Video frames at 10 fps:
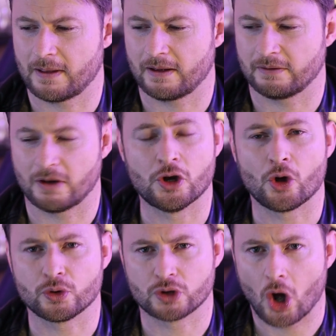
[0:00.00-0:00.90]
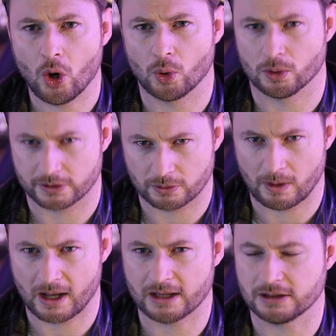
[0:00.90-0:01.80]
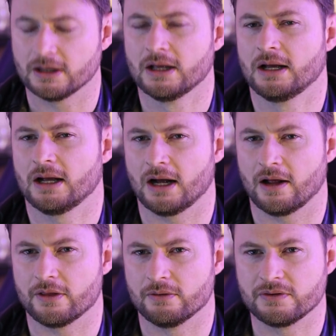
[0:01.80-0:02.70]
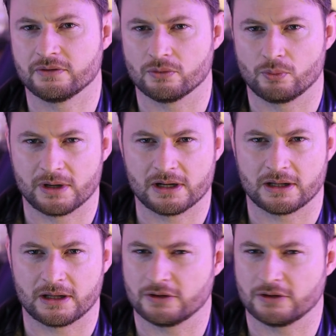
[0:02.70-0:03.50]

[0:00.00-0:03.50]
a known goal in a way. Uh, there isn't really